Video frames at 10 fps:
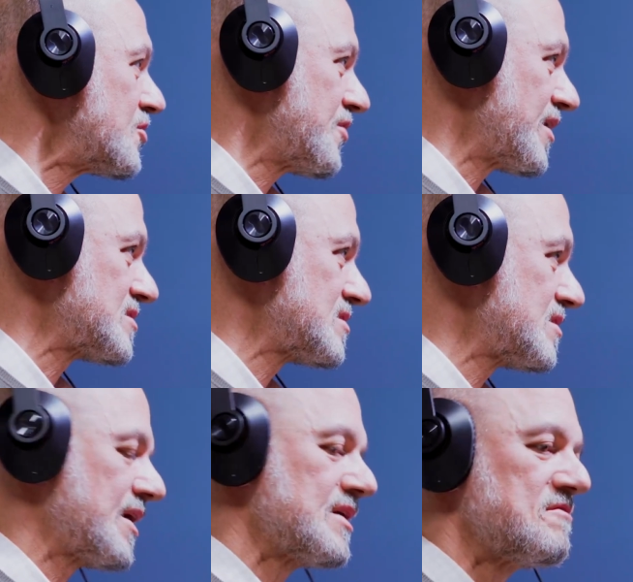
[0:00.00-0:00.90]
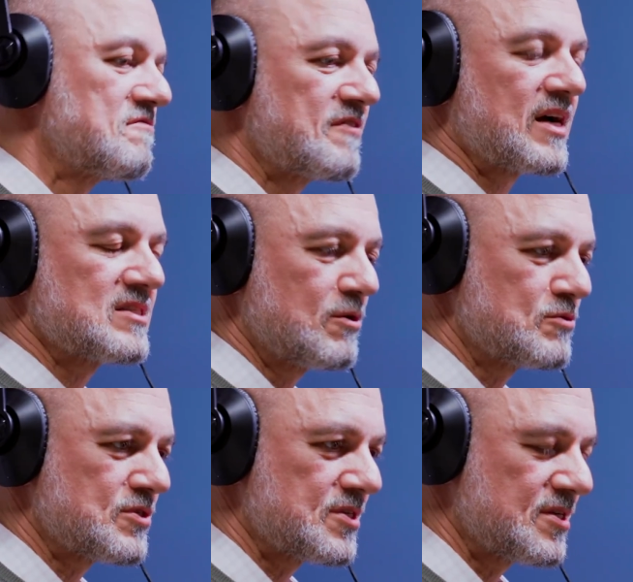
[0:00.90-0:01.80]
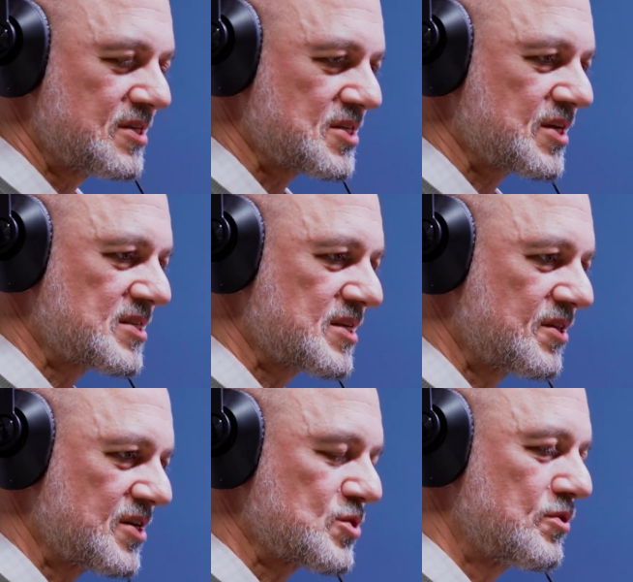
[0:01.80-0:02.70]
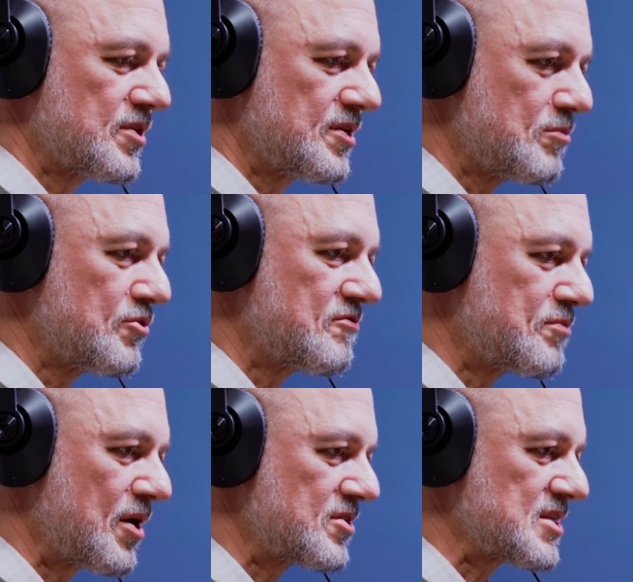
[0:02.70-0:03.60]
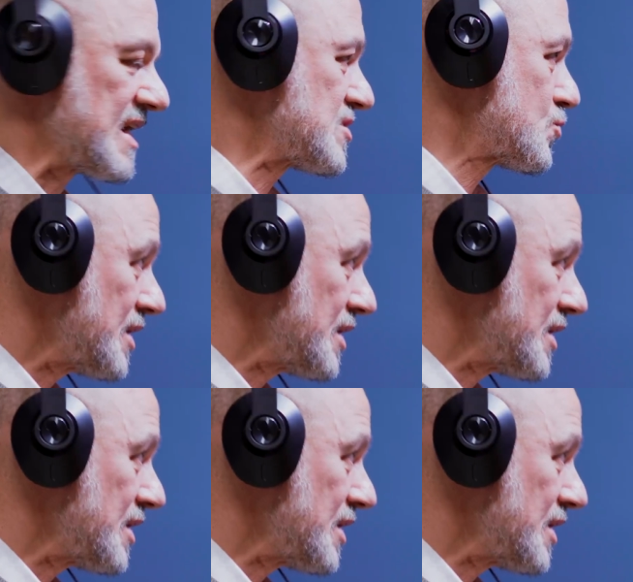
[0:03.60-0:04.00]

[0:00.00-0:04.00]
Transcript: heard that. And in fact, I was discussing this with a number of brothers last